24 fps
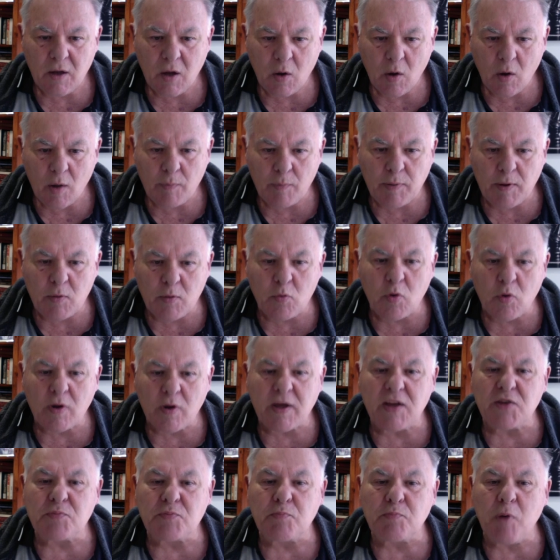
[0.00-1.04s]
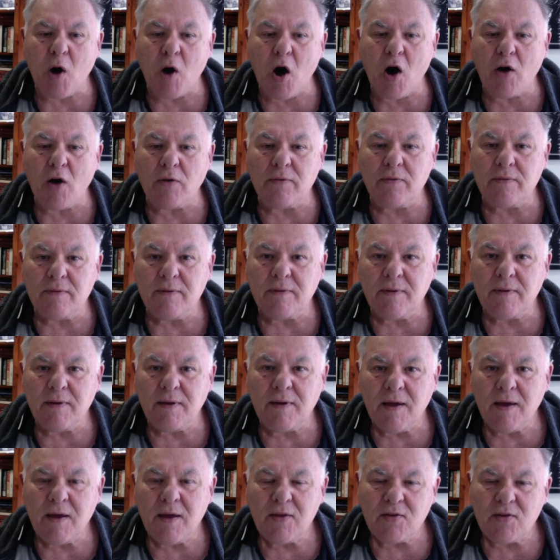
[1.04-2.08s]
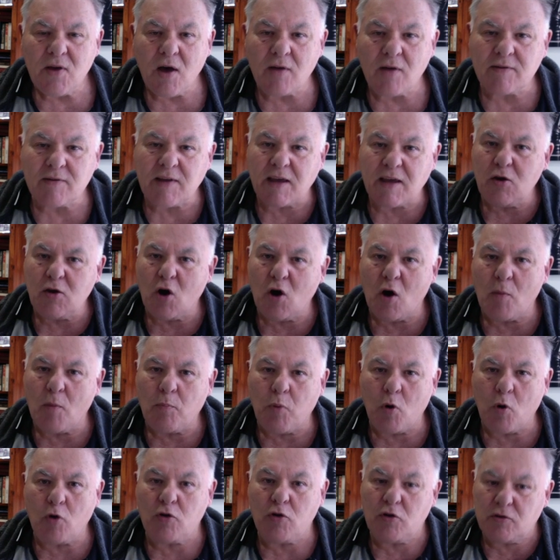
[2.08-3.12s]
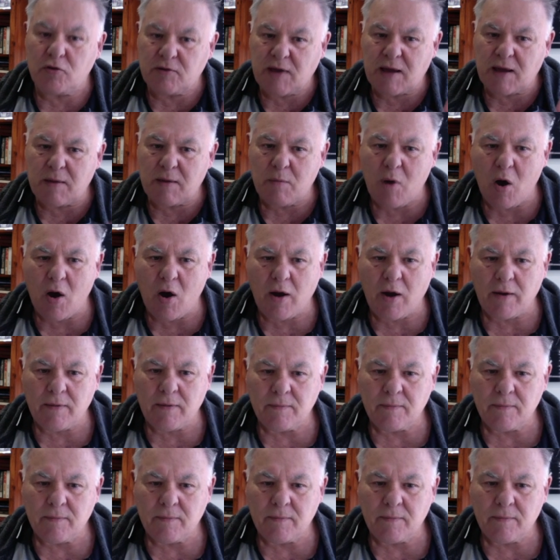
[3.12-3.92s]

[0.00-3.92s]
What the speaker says: I played rook hits pawn. So I'll take your pawn, you take mine.